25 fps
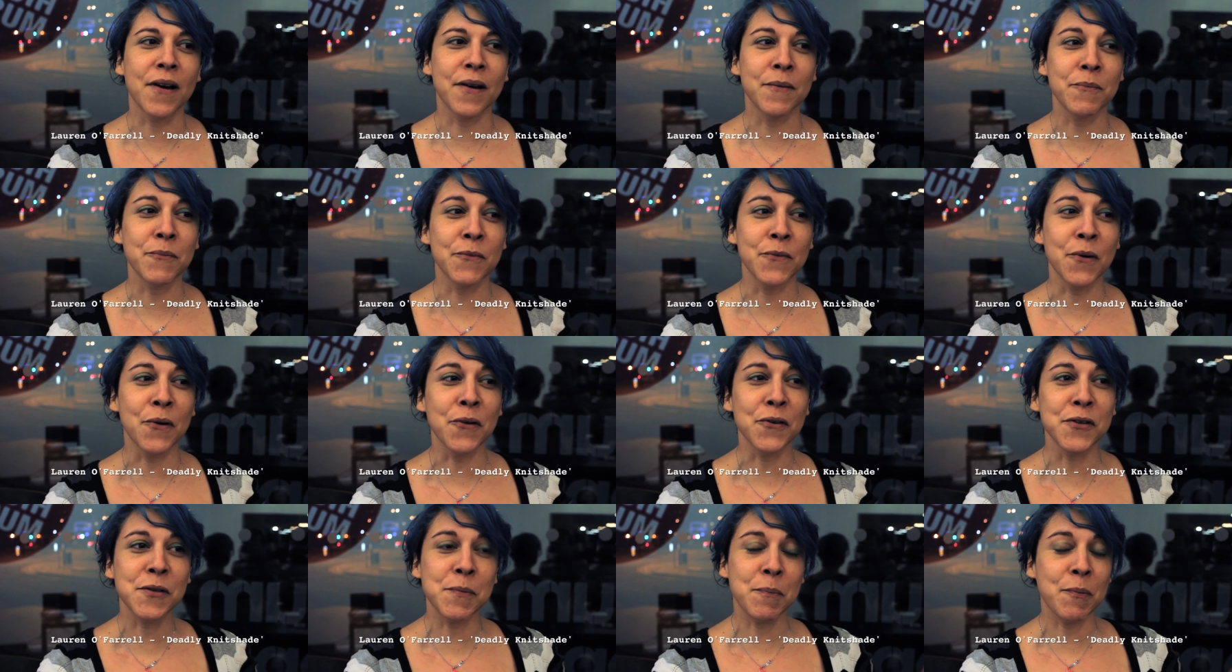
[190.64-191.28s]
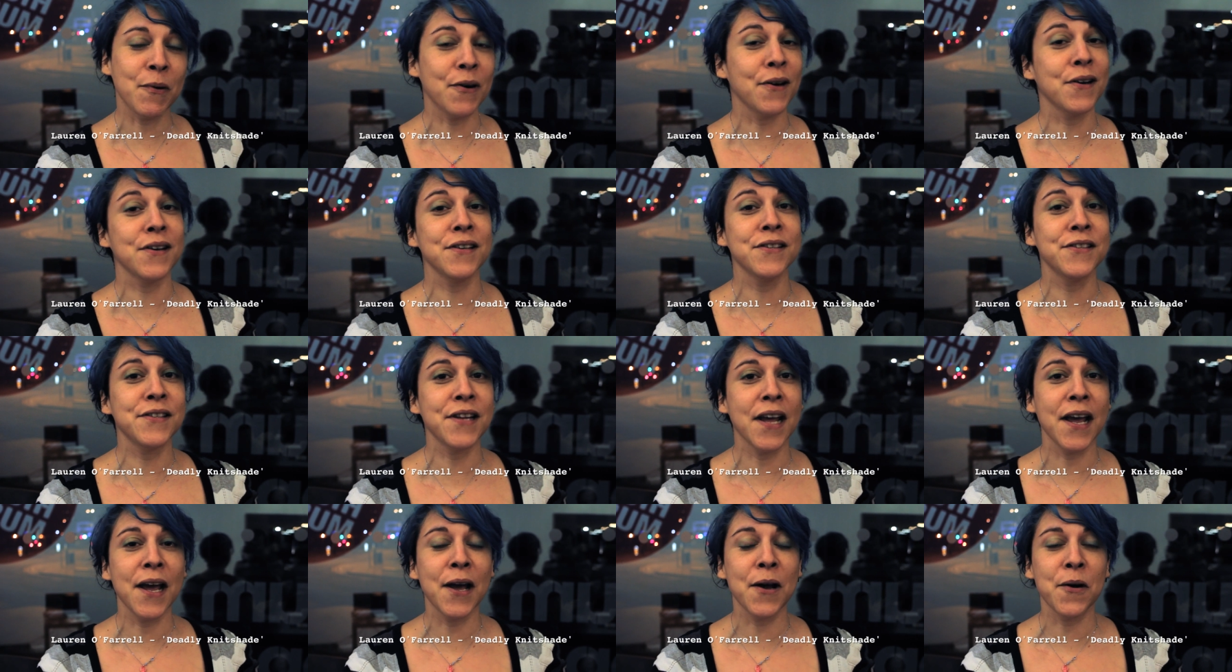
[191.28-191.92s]
I'm not
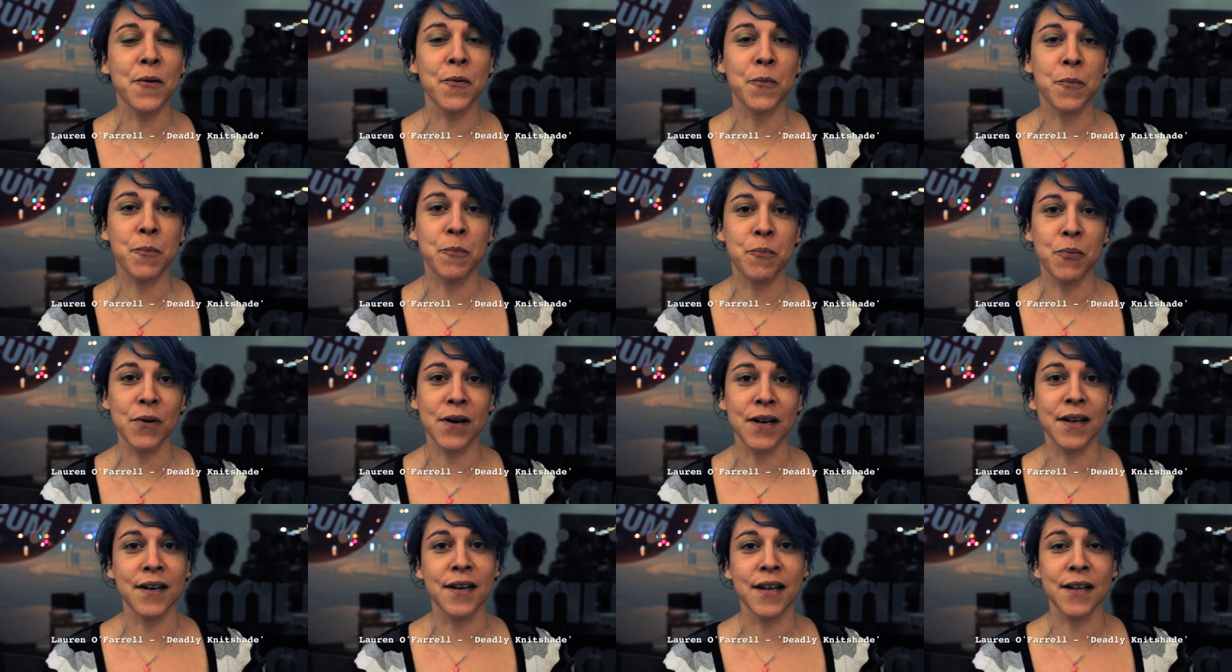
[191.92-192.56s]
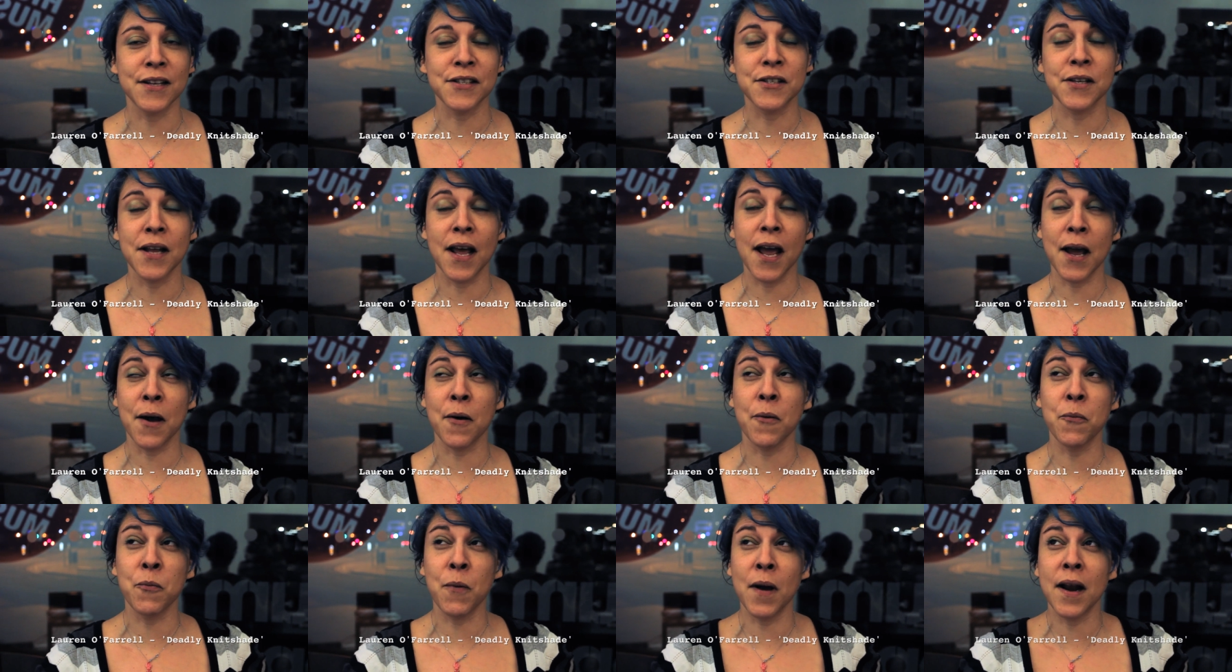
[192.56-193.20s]
surprised at how brilliant it's,
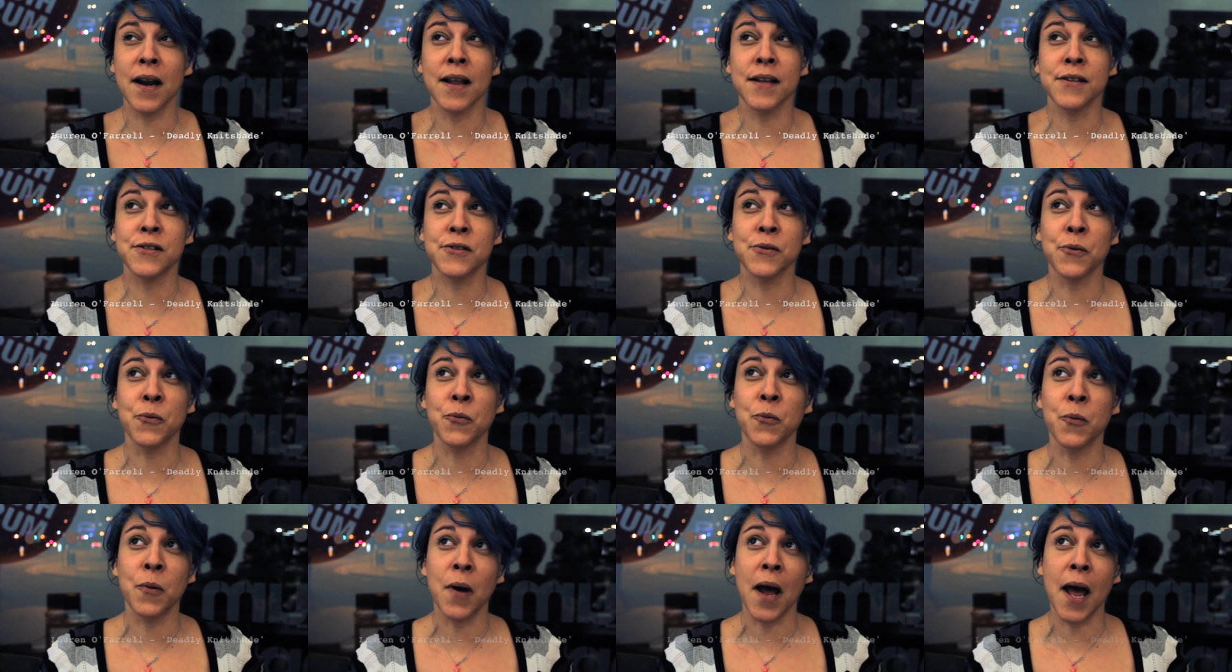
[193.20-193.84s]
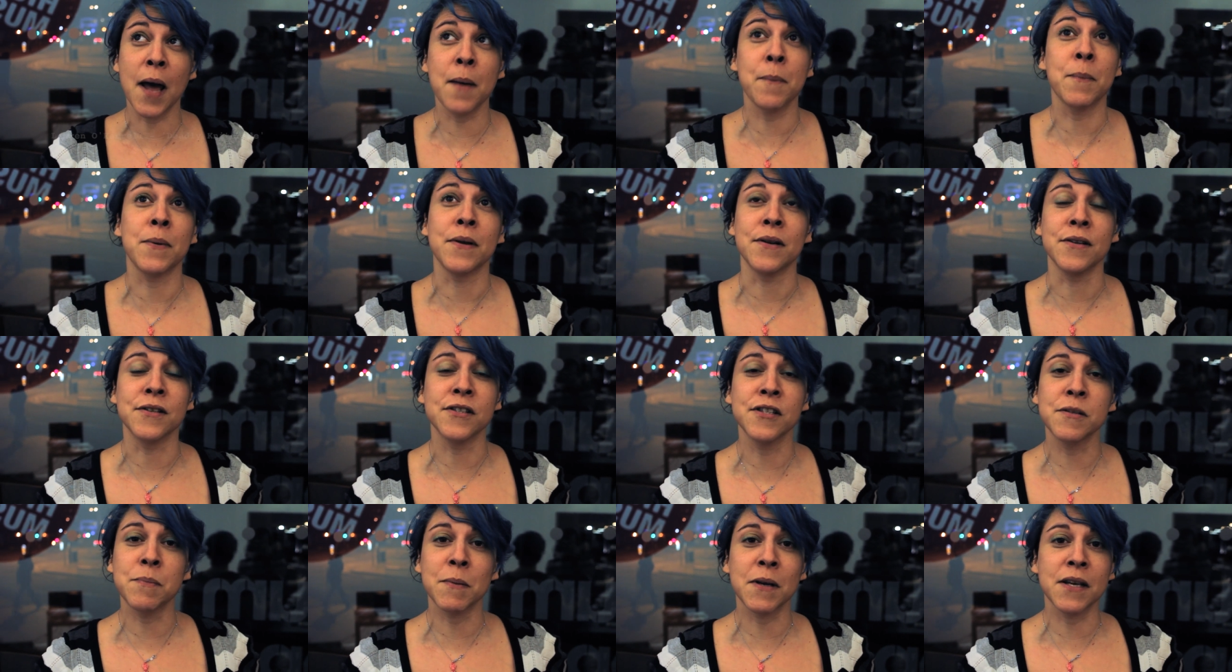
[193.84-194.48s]
how well it's all
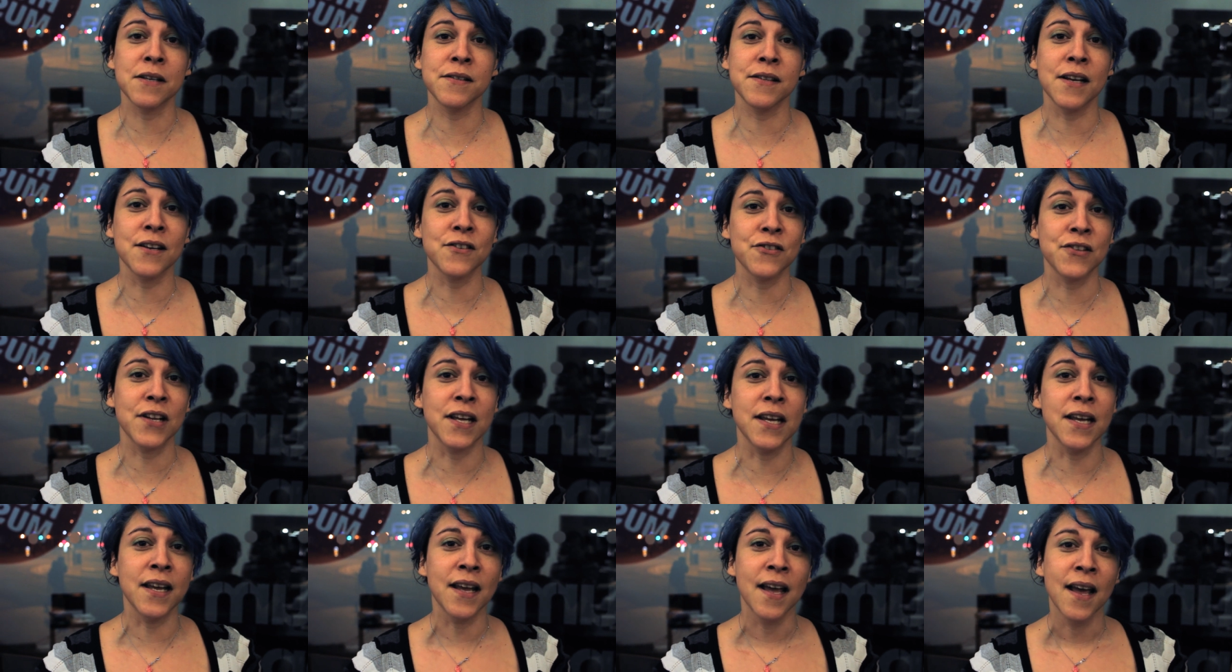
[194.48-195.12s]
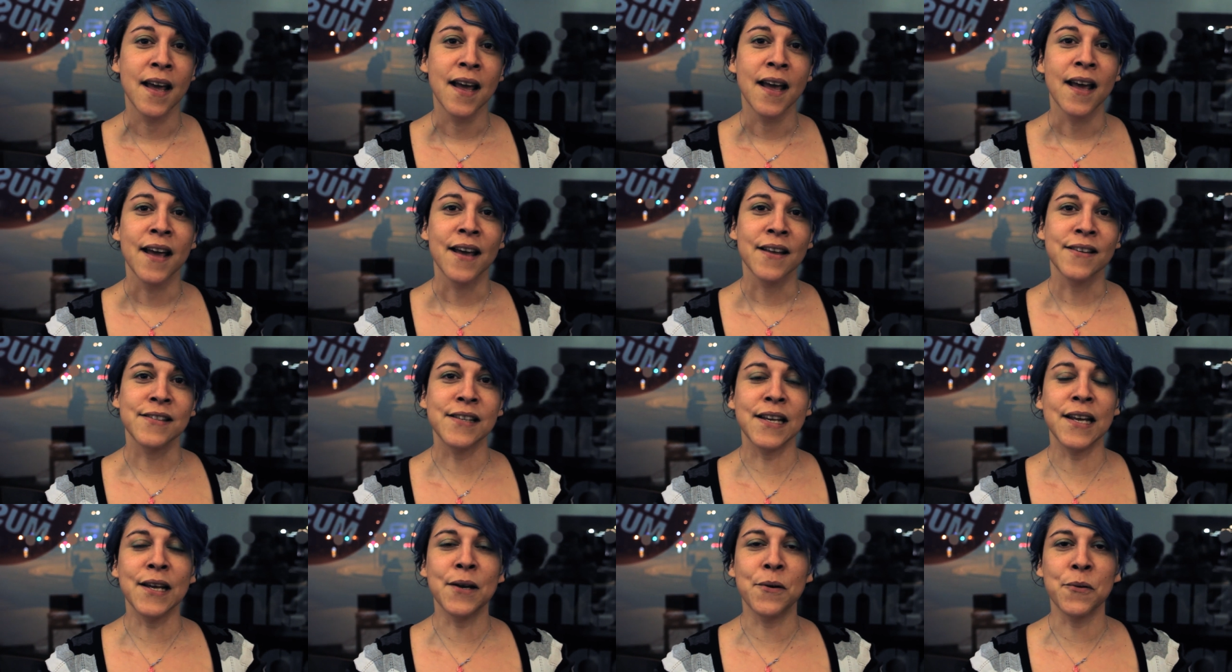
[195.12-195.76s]
happens because actually
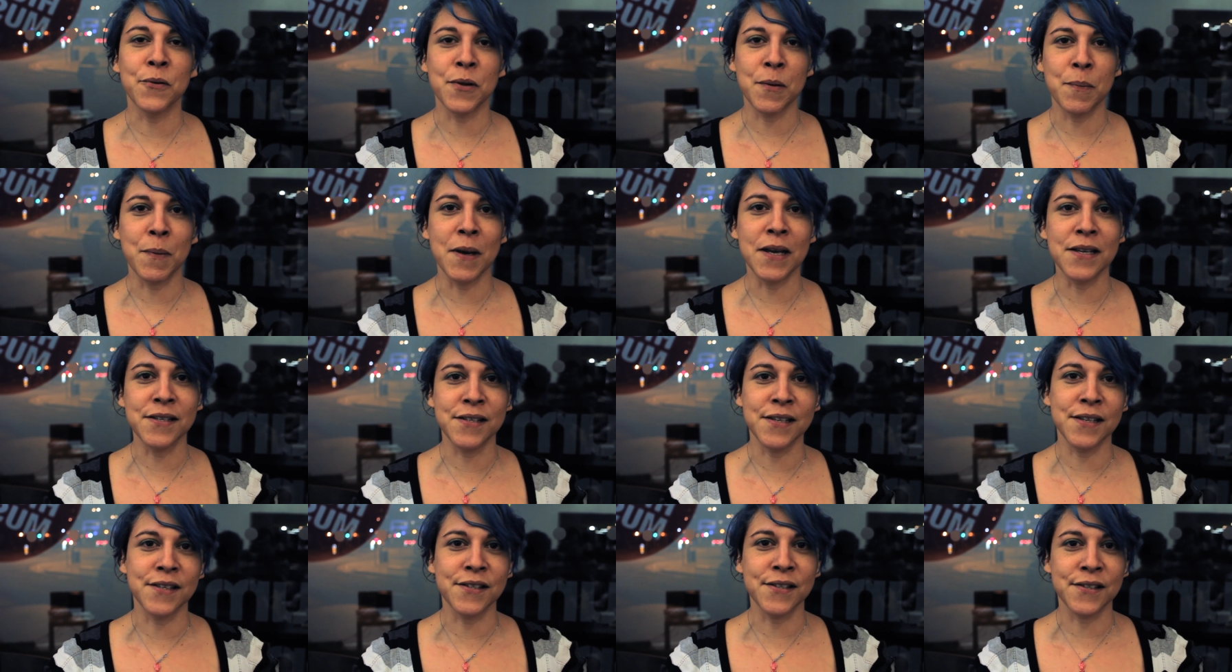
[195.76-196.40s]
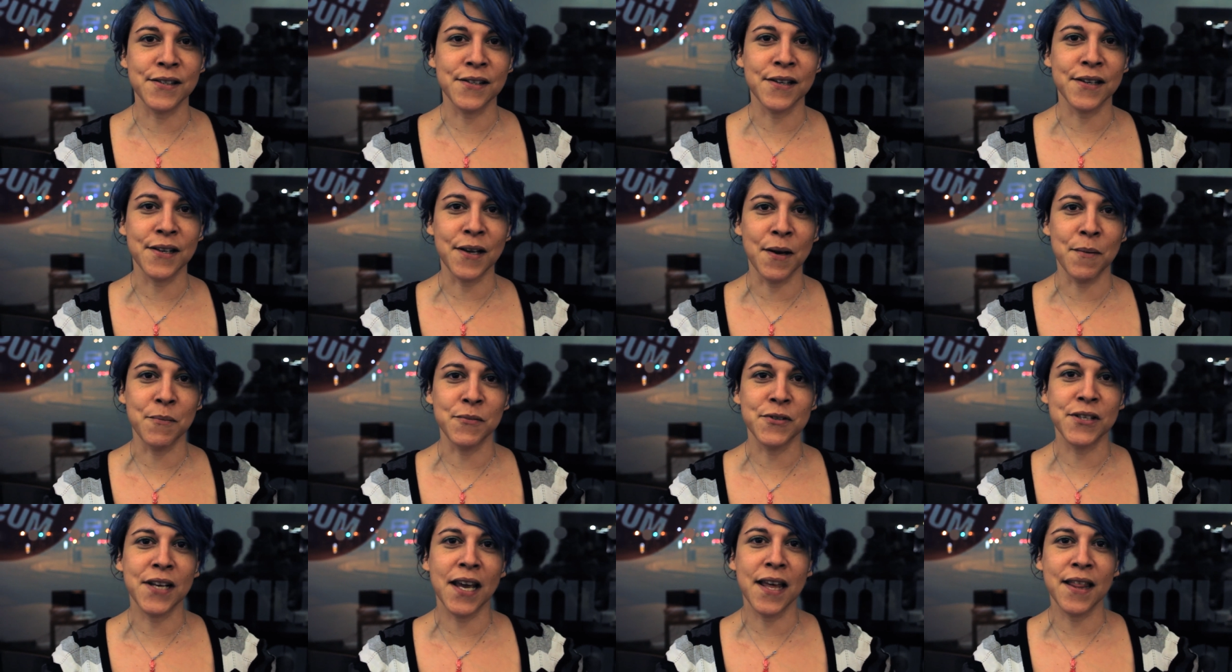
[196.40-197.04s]
seeing all the pieces
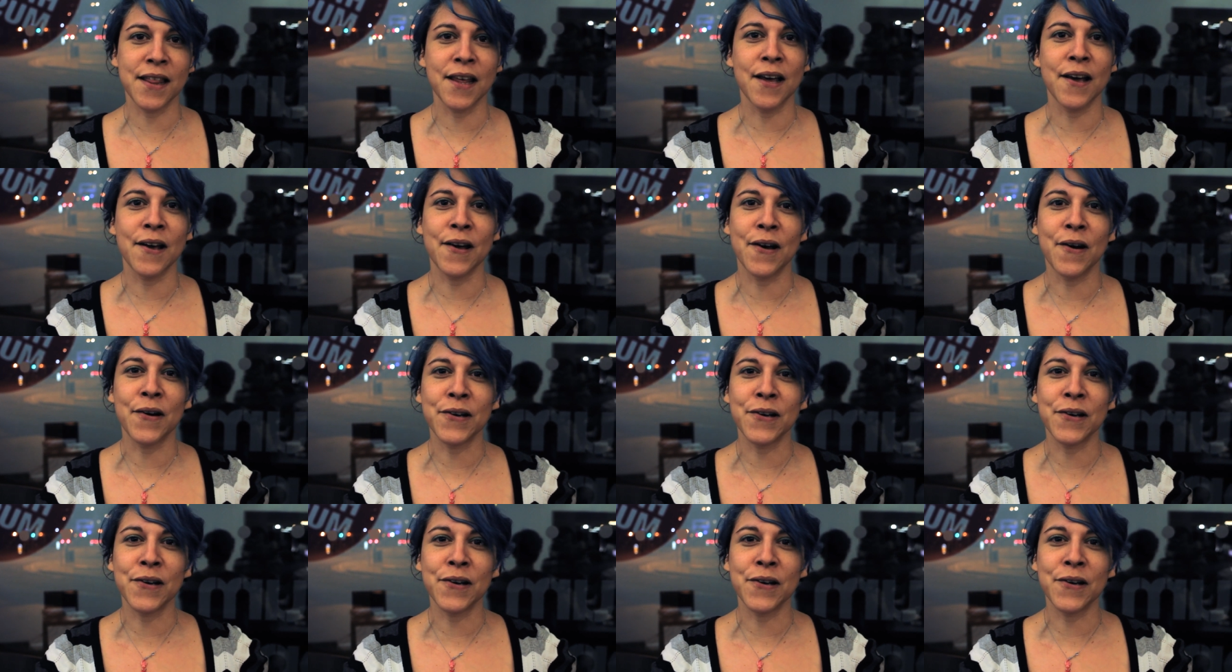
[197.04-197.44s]
come together,